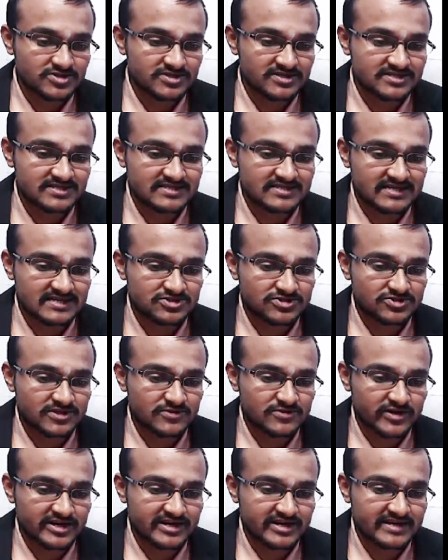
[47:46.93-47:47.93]
So this is
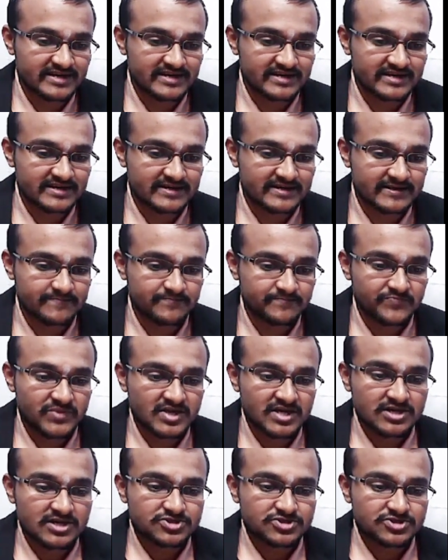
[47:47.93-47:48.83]
actually 180 degree.